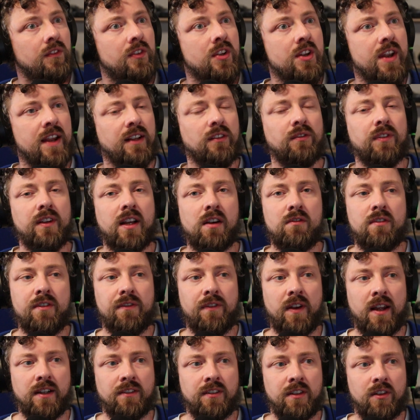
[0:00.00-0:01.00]
The next thing I've
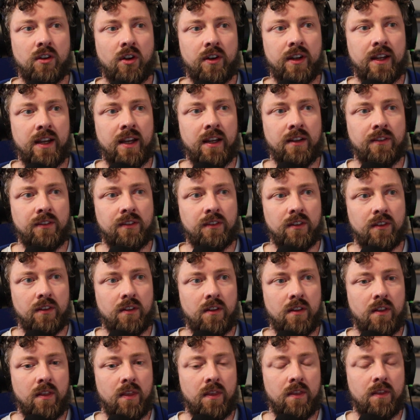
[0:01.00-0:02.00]
reflected on is,
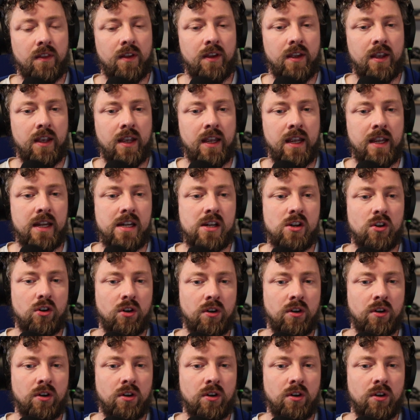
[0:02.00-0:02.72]
in